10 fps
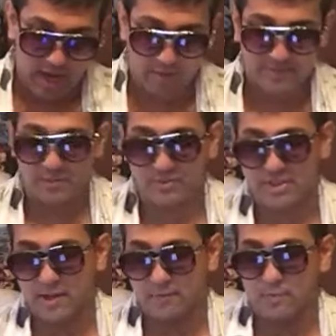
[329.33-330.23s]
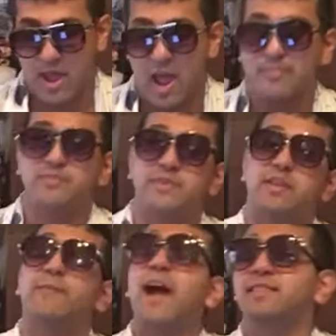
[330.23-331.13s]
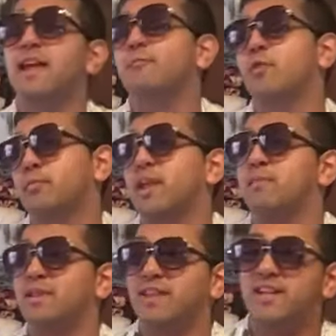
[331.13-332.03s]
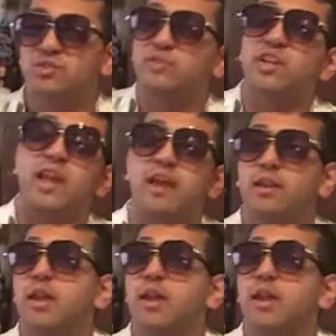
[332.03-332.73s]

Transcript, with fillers: Obviously, we'll see if what happens, but the fact that we're blaming Lesnar, which again